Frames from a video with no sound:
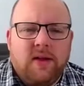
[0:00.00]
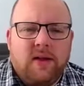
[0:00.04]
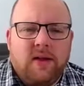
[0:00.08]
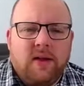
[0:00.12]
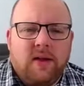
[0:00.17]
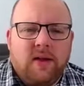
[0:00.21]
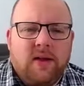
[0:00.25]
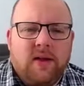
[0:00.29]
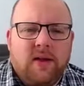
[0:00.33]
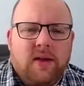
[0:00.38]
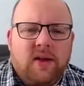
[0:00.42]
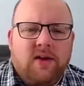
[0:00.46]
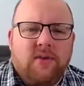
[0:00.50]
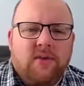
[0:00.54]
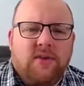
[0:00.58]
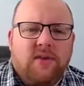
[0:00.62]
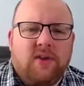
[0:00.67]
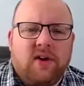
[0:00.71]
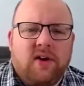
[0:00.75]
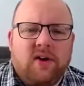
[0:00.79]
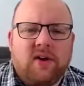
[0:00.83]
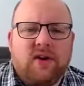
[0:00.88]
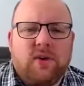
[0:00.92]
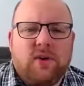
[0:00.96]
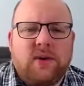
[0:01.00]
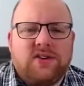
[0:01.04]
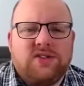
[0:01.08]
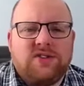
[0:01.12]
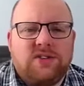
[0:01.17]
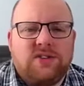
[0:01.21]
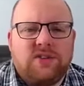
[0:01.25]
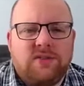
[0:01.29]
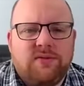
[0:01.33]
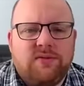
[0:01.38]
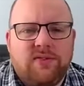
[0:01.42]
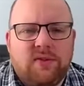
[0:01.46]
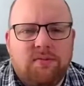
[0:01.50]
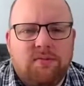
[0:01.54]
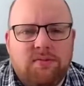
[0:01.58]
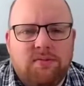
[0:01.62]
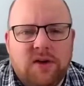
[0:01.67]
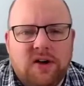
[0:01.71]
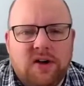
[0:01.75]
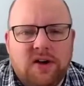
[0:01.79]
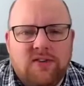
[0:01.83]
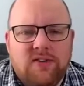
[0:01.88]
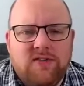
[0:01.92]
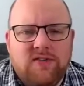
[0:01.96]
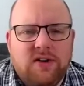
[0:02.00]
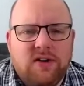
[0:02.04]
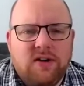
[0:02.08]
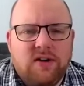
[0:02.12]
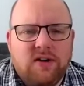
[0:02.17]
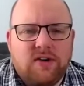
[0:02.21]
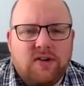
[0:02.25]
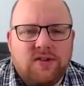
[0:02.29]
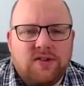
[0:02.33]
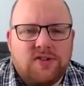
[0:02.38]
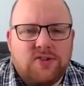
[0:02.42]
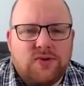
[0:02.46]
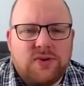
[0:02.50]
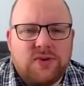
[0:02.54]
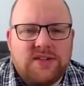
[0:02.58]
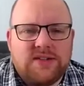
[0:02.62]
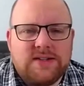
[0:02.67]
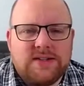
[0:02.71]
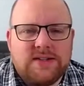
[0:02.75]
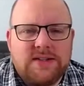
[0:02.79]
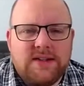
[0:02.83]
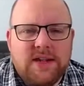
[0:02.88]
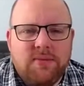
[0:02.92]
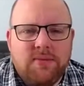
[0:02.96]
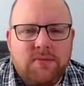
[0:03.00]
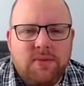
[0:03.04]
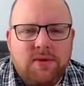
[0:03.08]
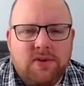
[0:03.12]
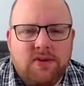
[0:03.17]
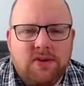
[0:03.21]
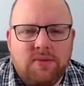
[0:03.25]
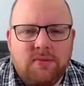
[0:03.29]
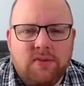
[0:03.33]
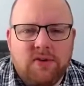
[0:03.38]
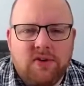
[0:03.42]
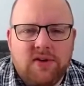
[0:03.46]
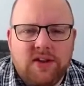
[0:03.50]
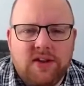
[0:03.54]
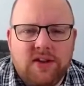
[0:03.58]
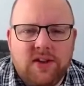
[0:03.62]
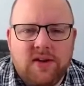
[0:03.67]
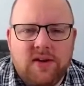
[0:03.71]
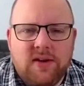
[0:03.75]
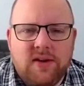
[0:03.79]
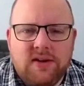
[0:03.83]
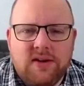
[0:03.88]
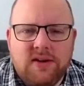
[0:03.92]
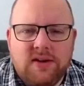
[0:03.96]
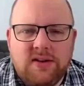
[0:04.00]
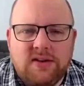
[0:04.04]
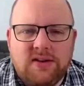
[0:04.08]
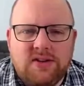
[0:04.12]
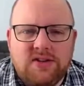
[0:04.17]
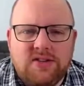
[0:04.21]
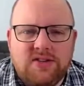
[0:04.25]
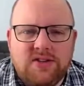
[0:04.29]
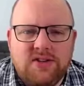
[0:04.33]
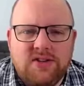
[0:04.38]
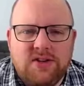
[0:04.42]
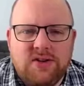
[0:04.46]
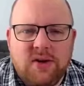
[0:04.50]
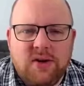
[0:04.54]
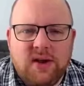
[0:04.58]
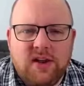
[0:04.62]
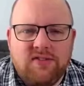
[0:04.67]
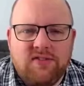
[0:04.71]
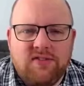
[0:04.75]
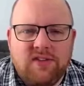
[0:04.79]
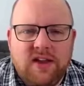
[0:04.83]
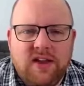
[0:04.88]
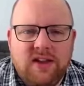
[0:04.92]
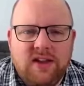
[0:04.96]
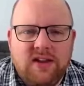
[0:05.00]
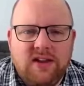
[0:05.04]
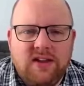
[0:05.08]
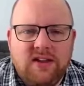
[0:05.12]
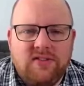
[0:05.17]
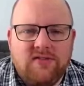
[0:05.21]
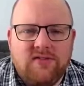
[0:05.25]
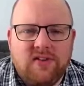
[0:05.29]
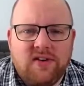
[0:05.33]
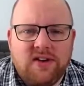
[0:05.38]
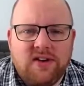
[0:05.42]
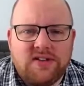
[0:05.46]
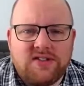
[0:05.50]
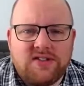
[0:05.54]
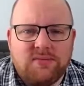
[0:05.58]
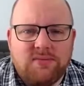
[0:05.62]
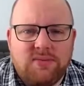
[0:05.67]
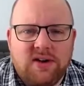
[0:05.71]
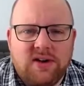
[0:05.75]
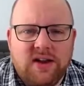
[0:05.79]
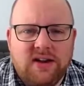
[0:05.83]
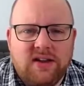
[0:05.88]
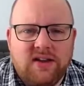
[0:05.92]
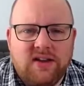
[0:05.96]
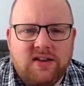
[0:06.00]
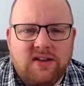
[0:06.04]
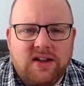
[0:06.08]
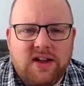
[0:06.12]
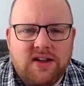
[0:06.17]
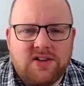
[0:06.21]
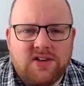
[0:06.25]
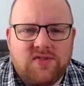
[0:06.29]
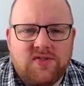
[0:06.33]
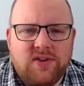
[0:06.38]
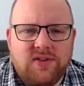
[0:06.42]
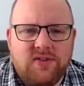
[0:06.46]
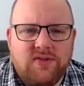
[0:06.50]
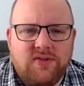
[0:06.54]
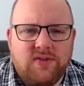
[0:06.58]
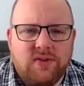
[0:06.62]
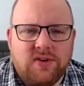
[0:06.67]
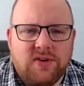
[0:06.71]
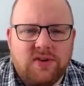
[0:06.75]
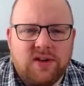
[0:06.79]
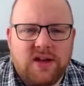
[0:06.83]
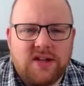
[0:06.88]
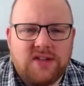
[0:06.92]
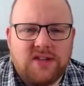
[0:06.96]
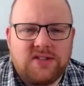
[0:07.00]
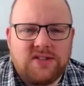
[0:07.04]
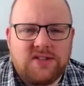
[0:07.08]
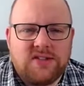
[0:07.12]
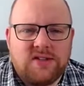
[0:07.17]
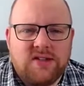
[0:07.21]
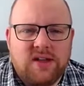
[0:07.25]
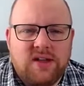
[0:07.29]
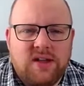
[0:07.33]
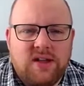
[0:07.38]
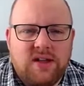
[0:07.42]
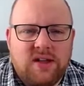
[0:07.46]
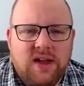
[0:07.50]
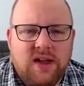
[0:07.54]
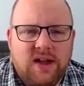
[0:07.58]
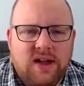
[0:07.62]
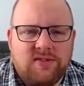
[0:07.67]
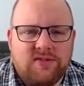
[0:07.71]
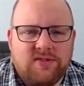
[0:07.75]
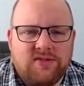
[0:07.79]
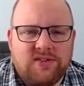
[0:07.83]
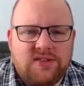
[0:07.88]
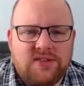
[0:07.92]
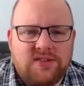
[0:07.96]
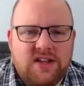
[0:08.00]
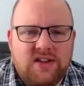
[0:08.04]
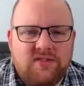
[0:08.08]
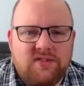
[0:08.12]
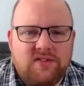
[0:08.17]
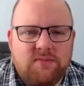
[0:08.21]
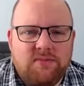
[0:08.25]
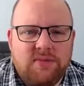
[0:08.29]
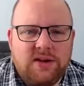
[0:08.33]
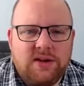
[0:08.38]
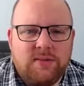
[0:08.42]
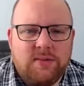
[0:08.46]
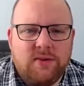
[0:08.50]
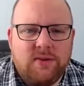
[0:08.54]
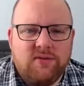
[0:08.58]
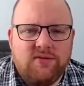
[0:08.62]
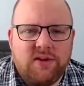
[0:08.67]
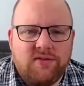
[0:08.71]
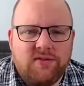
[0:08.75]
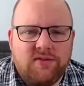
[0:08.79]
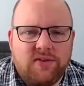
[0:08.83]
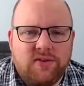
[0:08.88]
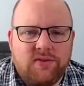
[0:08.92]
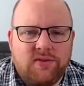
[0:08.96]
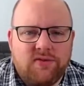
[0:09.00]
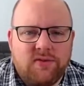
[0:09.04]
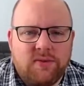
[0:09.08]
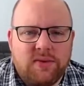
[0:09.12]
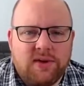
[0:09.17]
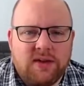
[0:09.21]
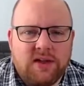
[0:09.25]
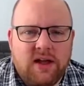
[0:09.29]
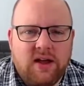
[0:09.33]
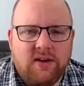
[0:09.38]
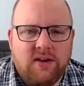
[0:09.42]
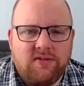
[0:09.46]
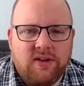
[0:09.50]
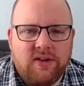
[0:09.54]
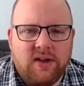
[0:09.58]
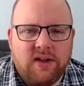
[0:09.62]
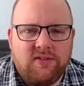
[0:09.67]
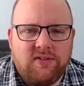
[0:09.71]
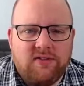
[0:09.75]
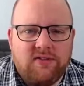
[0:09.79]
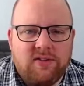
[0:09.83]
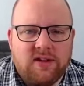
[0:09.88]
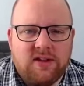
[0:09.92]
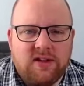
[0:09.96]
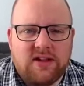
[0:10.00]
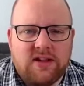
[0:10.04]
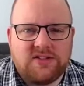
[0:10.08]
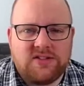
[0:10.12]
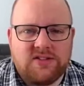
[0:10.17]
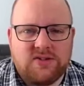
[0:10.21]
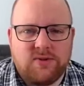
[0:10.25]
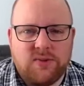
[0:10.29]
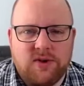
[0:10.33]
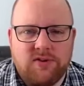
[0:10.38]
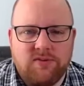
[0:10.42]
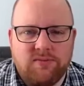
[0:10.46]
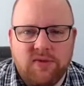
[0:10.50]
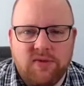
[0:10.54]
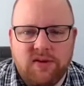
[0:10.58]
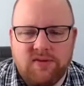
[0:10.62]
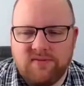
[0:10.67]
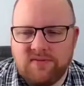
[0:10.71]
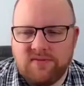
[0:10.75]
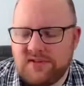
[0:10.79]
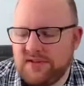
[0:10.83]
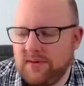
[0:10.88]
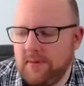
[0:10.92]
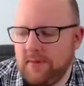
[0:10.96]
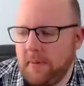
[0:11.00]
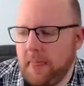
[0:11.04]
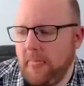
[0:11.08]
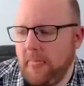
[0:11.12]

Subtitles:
We've got a question from Martha on Twitter DM. Good morning, Johann. Do you have any advice on planning a cash flow forecast after receiving minimal revenue from a cafe for the last 12 months?